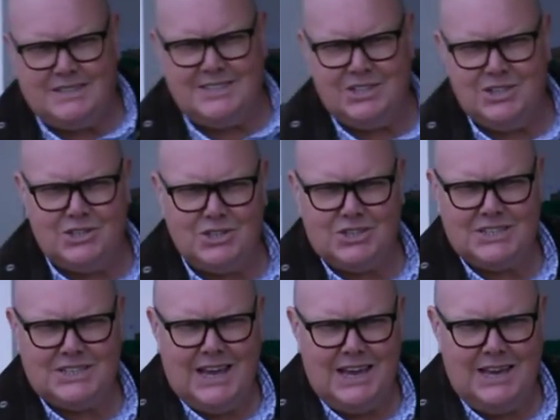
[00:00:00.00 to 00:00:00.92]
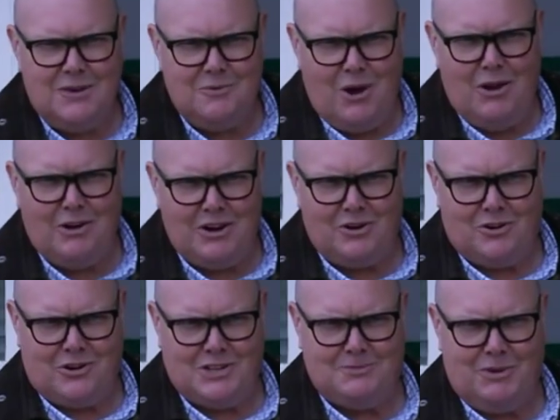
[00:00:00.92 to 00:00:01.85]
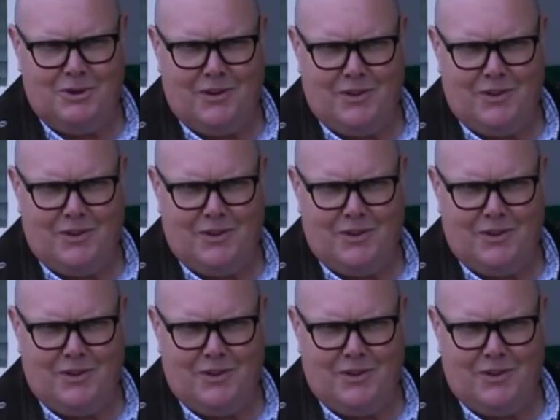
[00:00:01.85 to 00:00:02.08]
Did you just say you are in a hurry to move